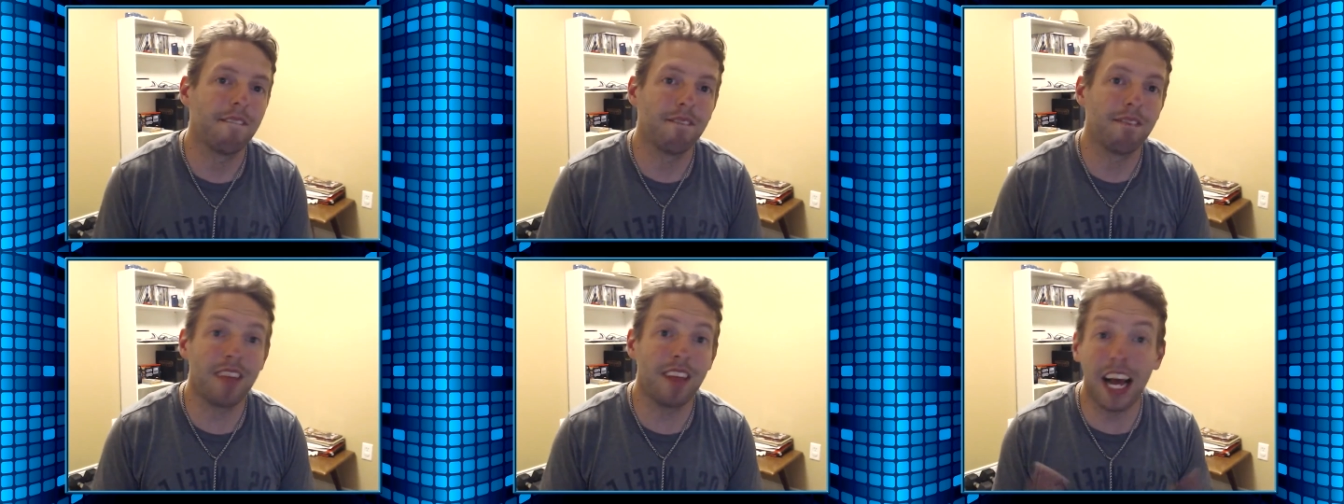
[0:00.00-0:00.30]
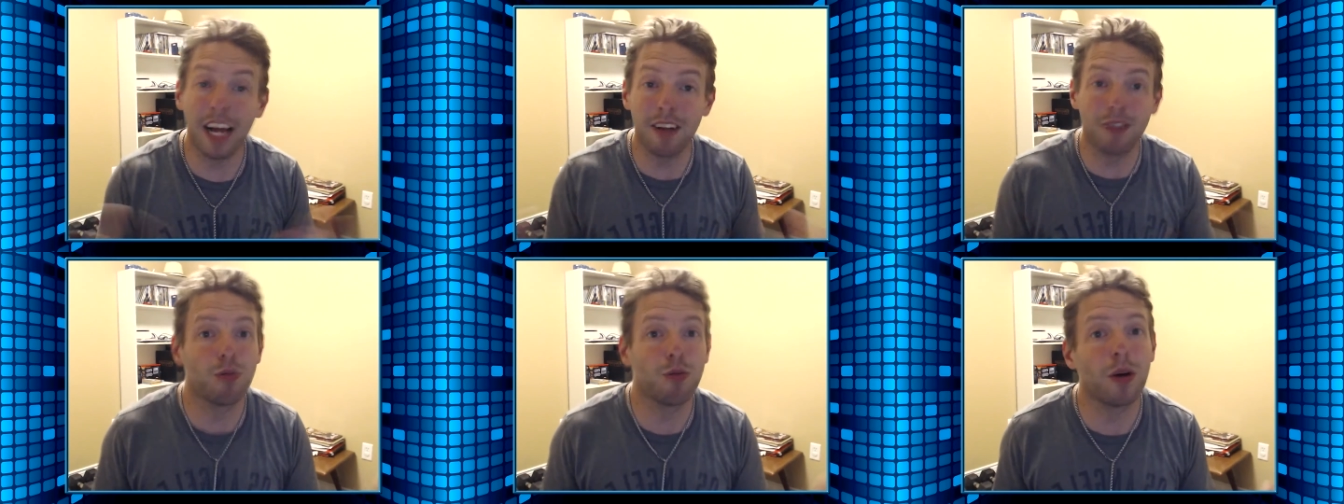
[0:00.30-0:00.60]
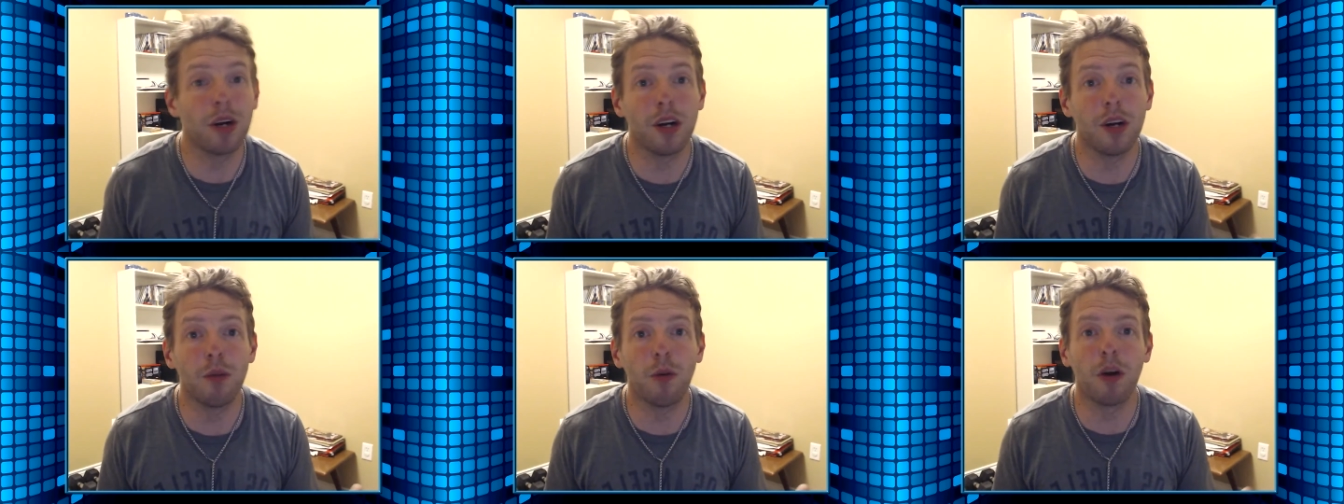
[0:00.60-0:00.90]
That's
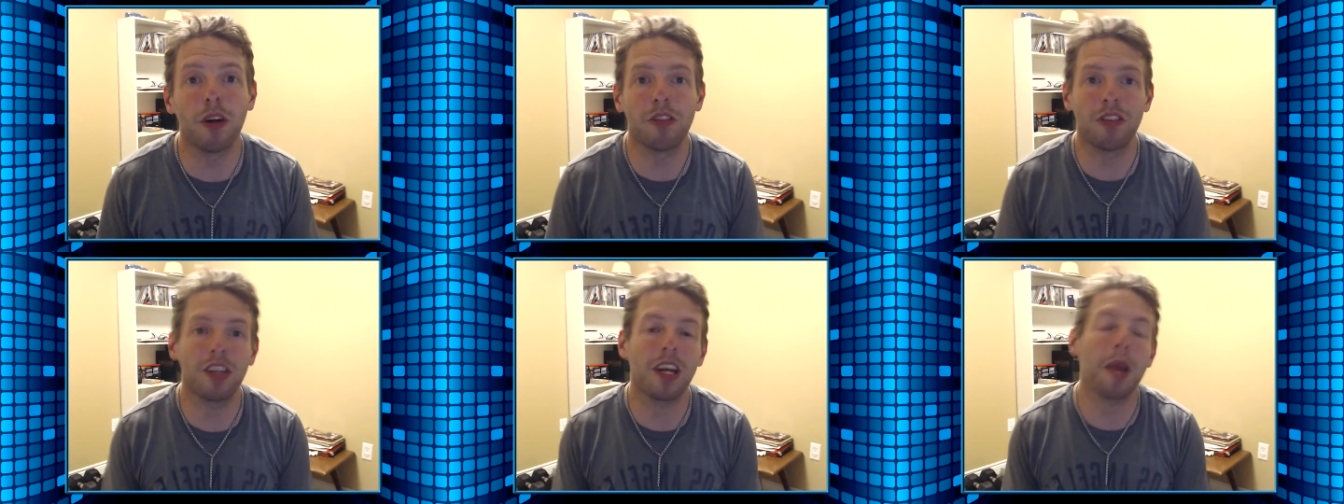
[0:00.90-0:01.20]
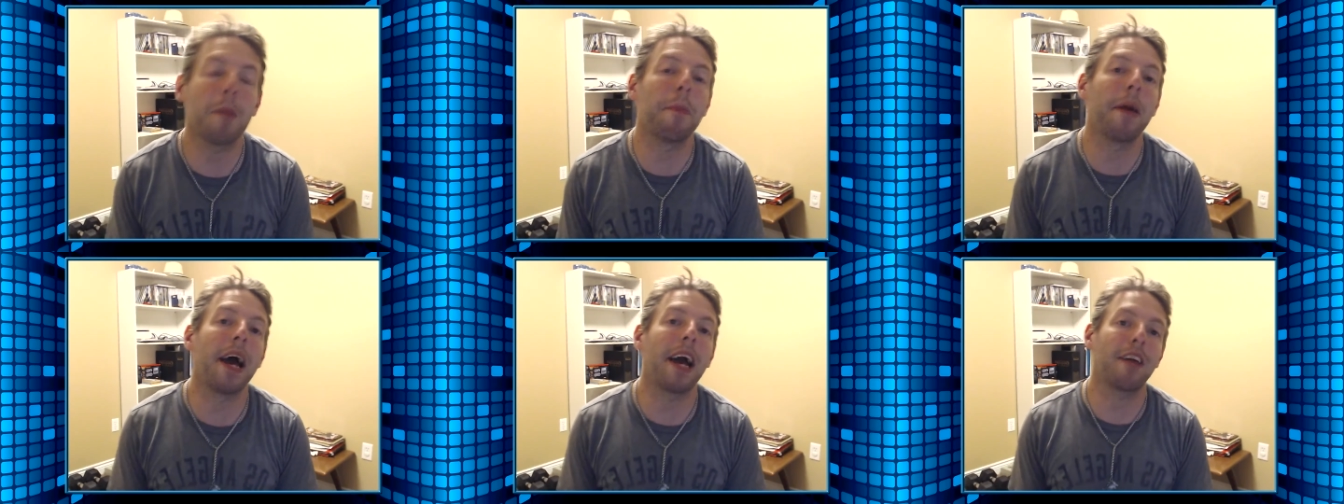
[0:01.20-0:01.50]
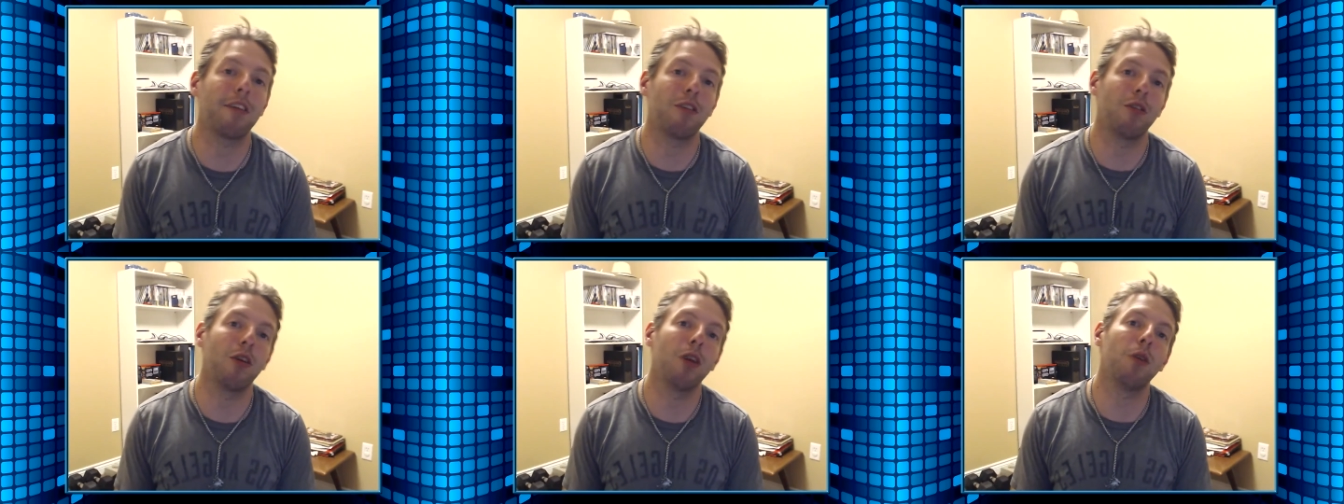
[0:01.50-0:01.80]
what he wants to get back
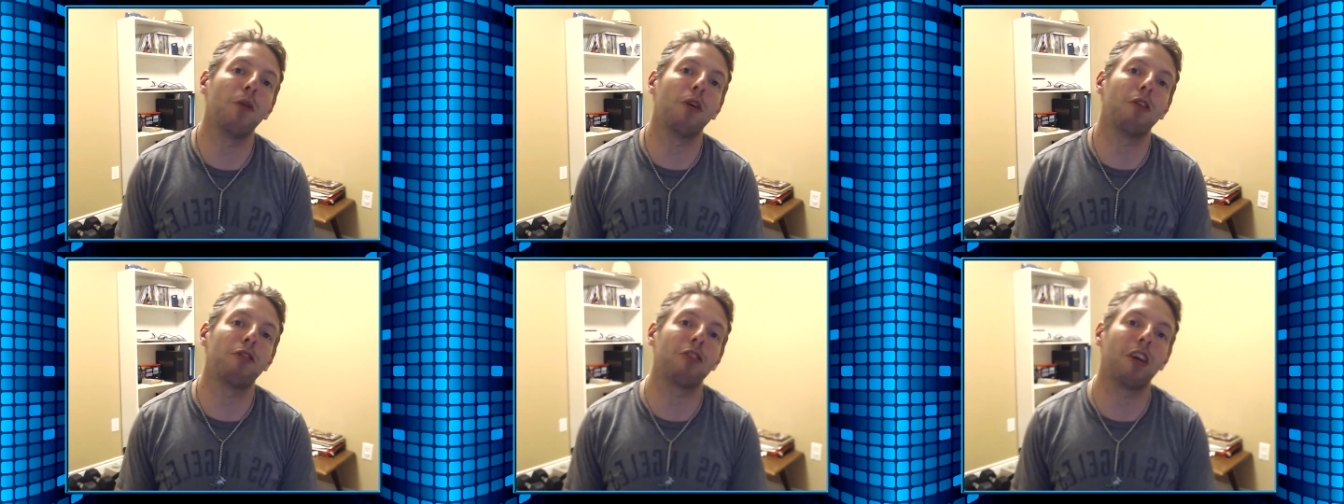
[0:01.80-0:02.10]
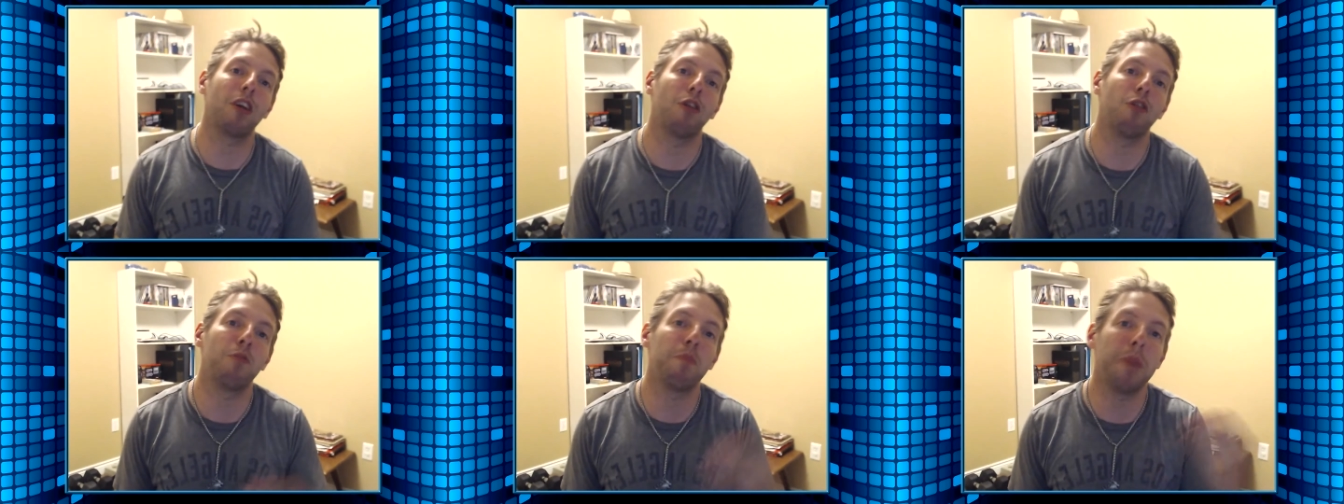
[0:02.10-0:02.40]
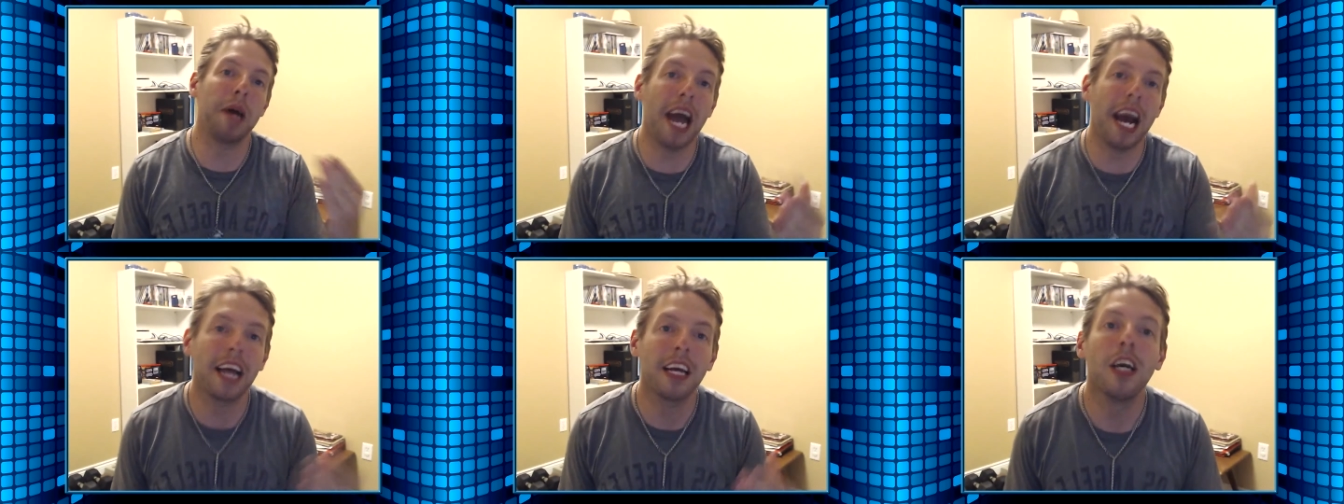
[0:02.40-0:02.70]
to. He wants to get us
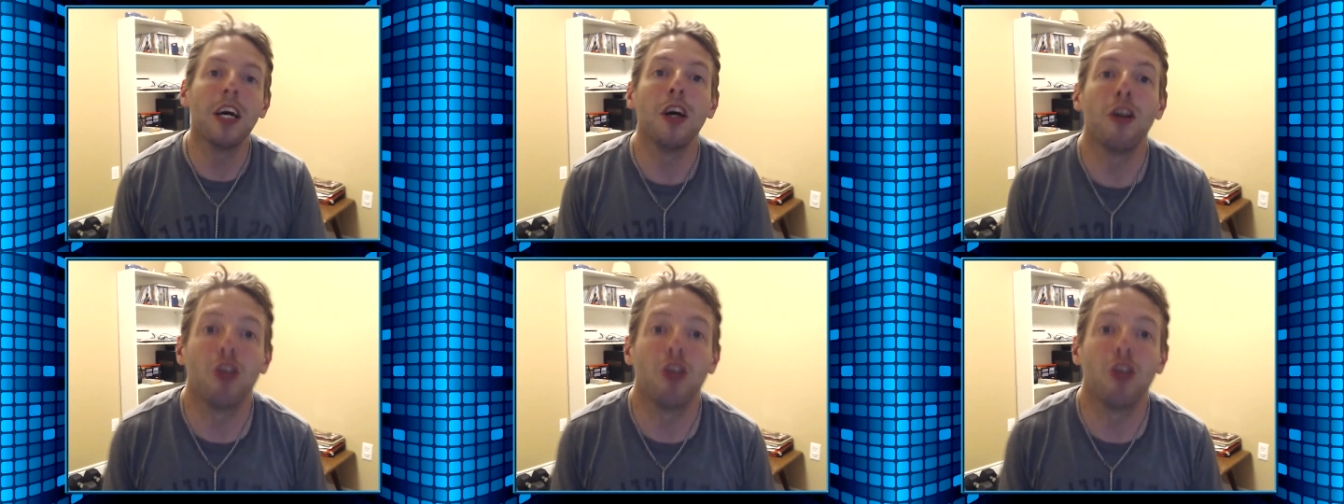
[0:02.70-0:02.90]
back